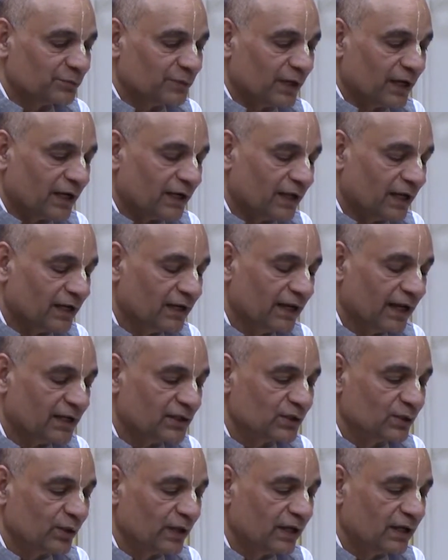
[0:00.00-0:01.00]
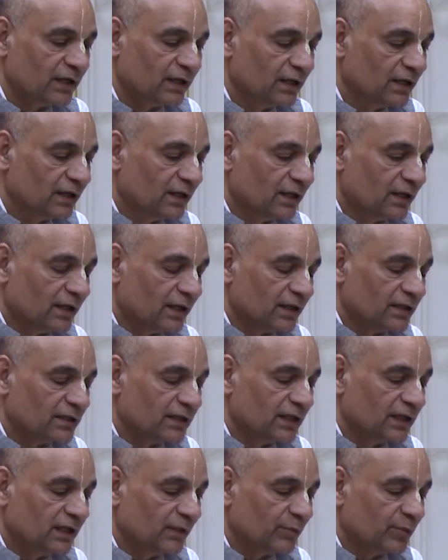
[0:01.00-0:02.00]
But, and then next to it is
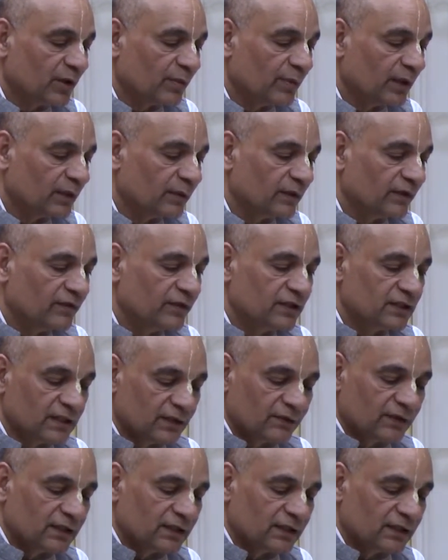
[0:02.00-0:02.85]
the Paramatma feature,